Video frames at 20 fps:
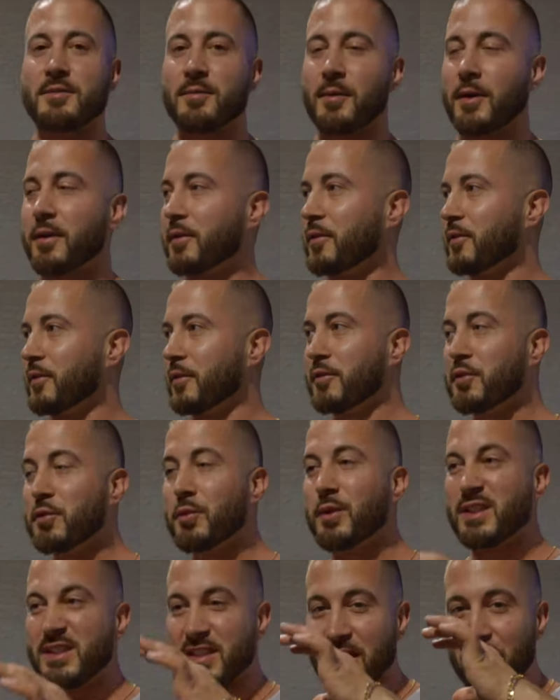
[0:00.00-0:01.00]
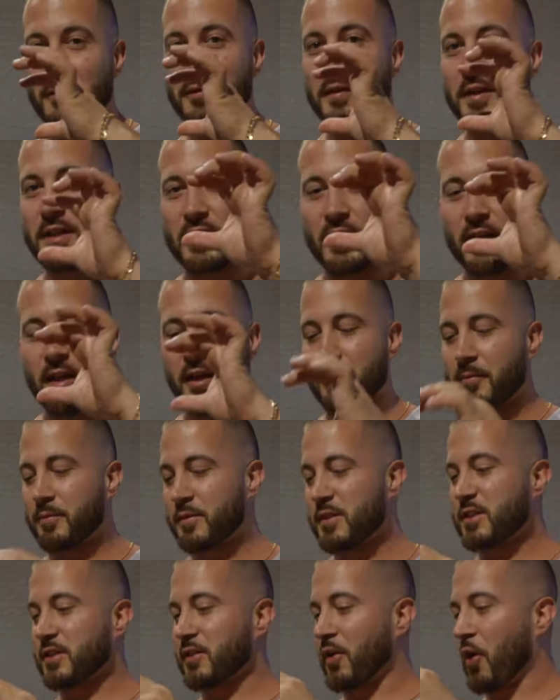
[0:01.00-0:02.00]
as well do a selfie clip.
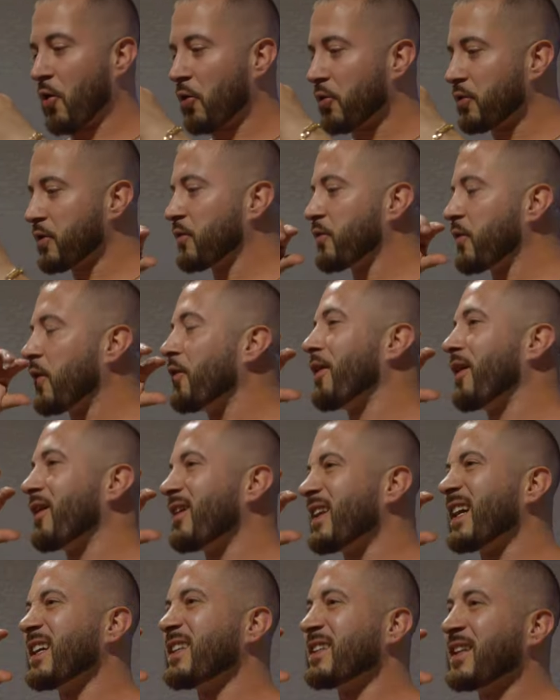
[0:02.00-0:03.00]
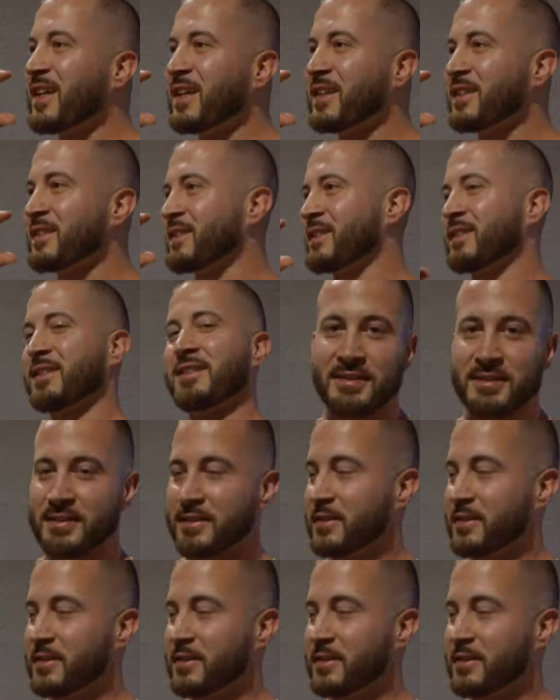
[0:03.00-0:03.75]
Just hold the phone out like this.